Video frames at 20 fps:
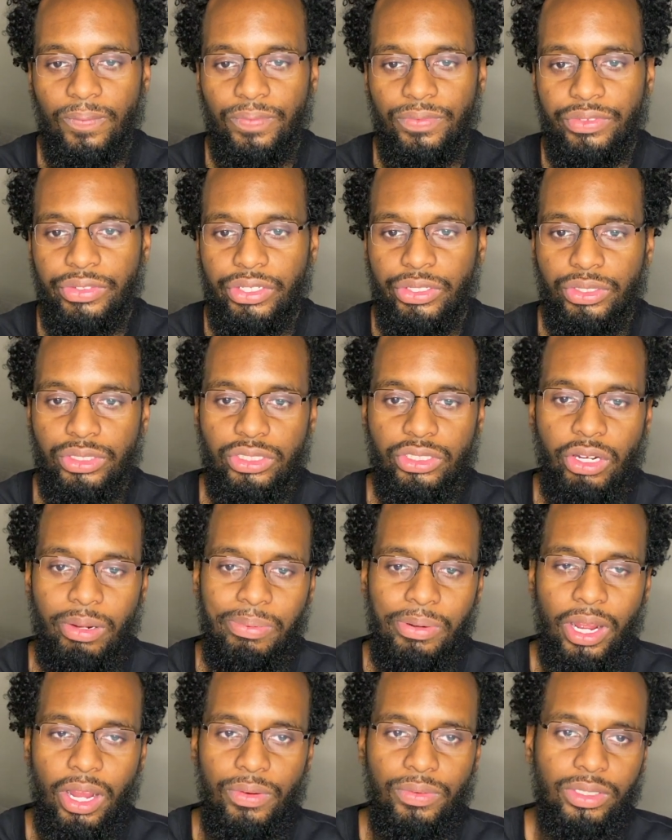there was no
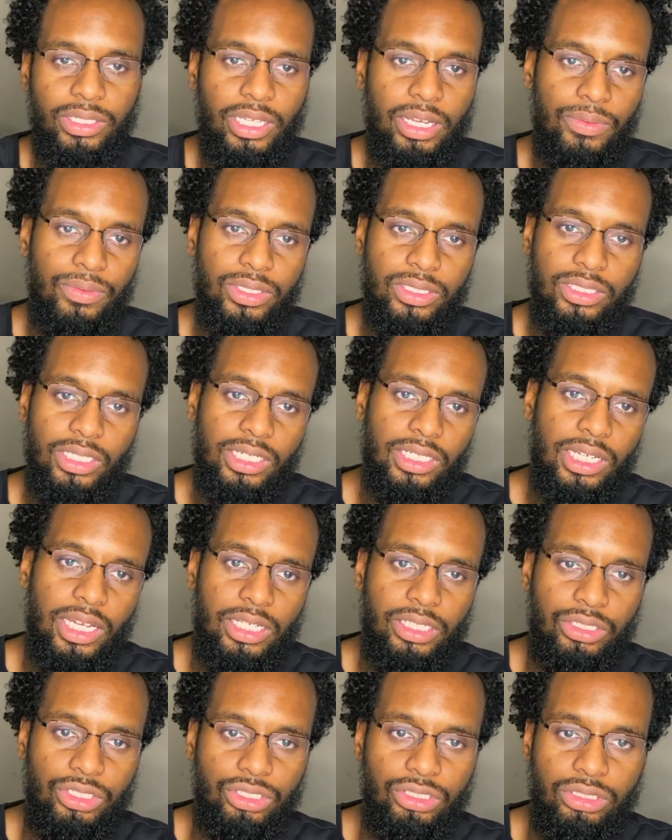problem with that. Once I
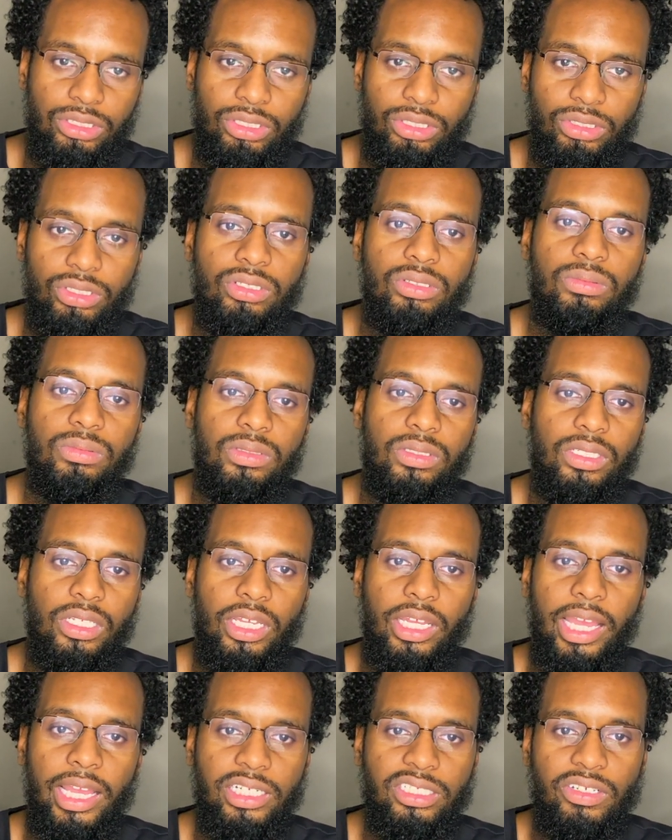got used to them,
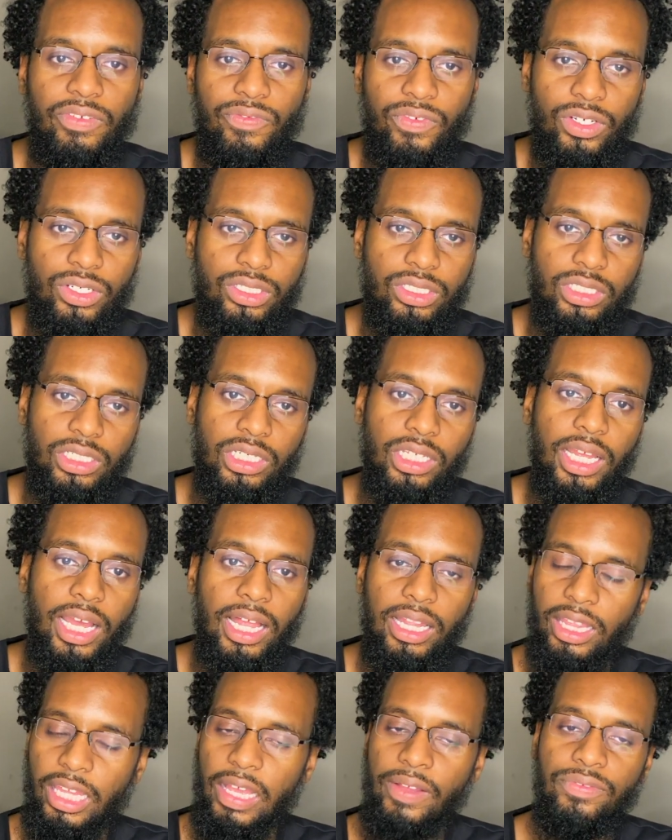it actually felt good. I
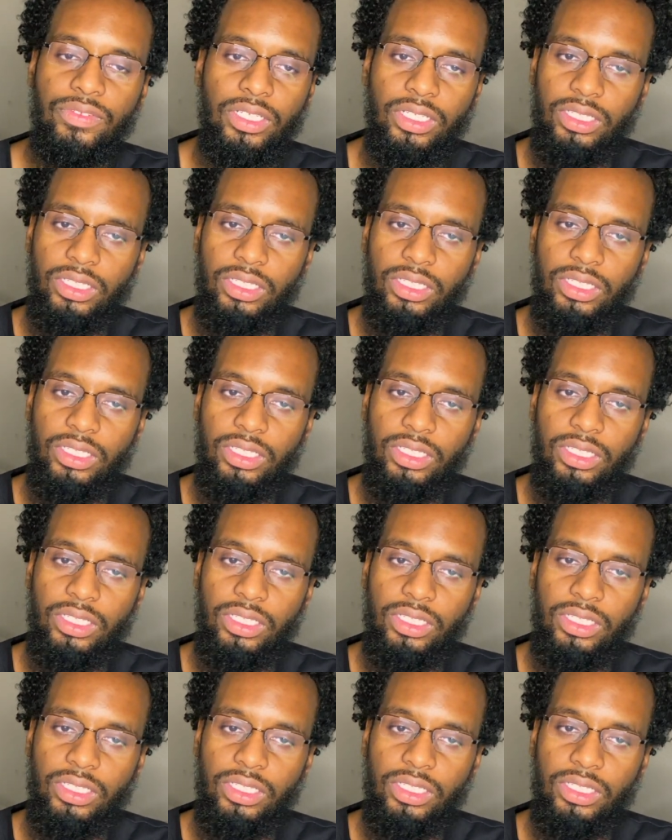left the